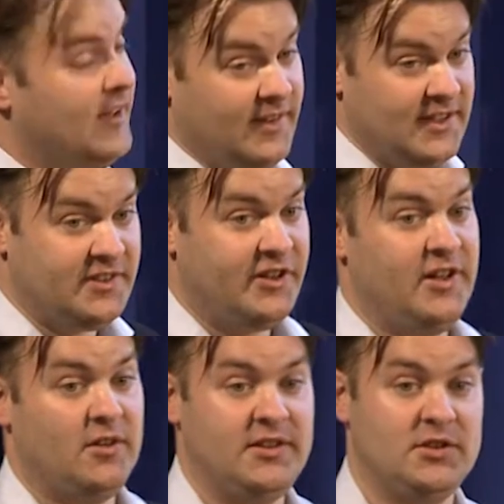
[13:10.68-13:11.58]
these three
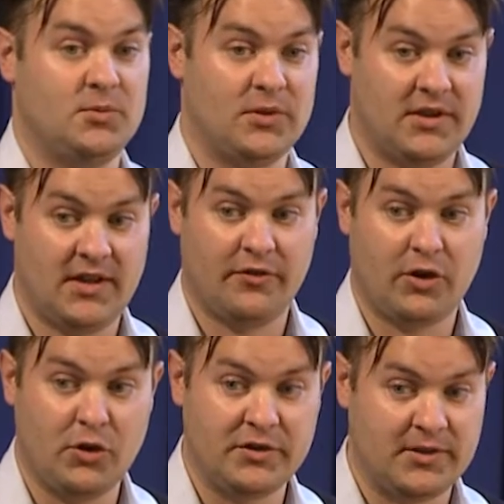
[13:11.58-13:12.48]
OTUs were
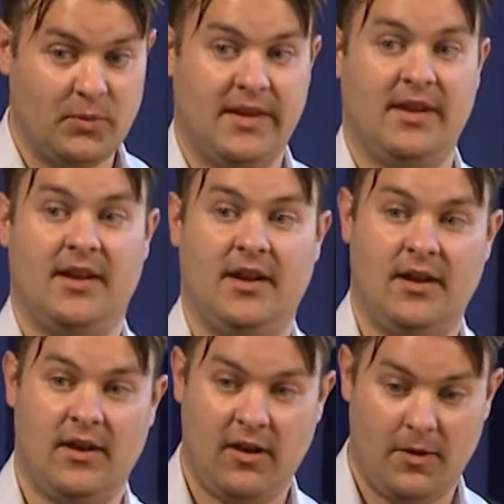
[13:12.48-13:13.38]
recruited when
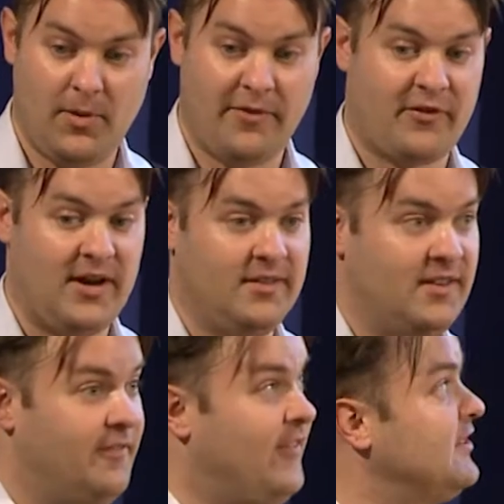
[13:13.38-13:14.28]
above ground
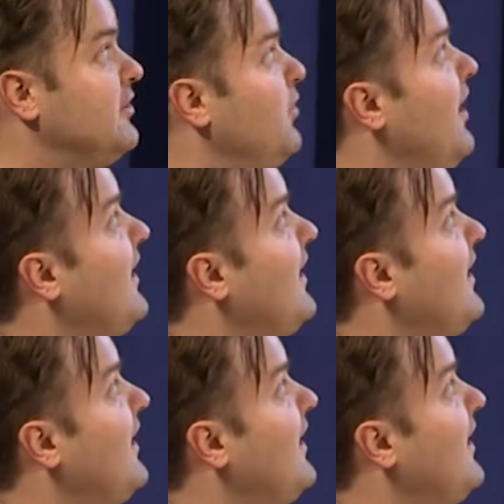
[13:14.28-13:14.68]
defenses were